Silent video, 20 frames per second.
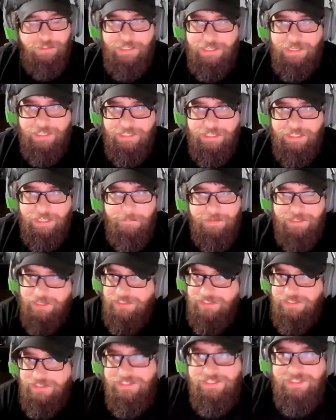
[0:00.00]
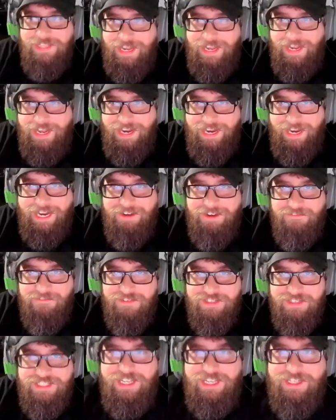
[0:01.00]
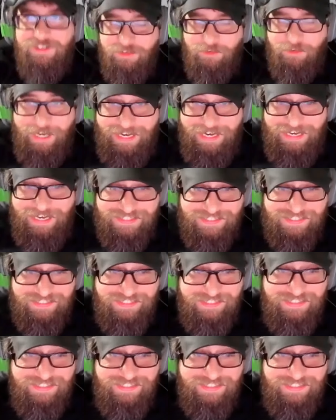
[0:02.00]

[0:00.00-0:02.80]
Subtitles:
killing him because he's alive. Isn't that great?